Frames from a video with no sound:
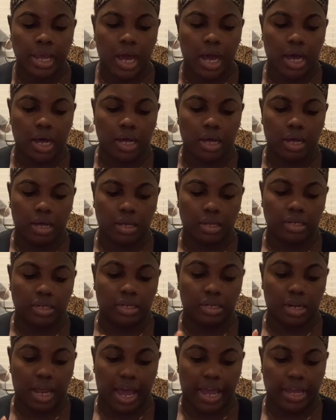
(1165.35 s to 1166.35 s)
a
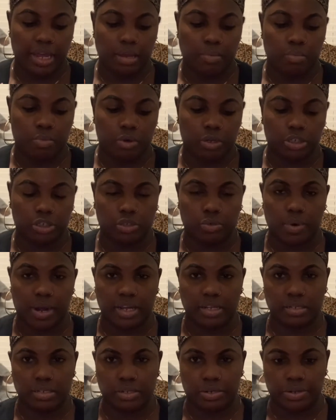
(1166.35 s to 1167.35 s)
light
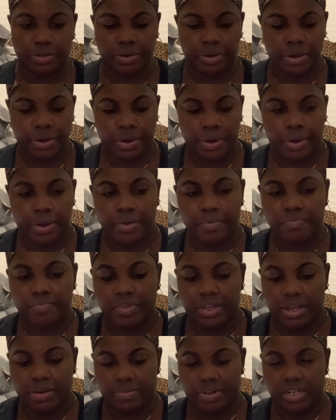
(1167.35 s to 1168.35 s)
moisturizer,
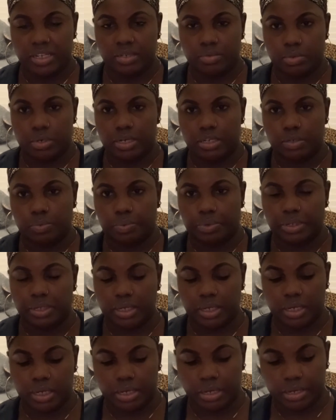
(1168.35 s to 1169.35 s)
then this one is
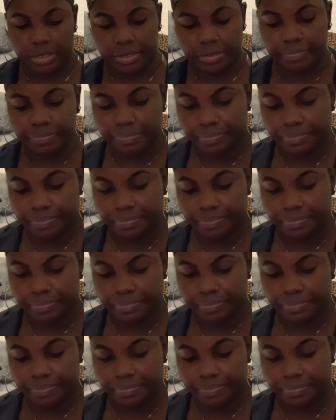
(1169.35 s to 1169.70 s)
really good.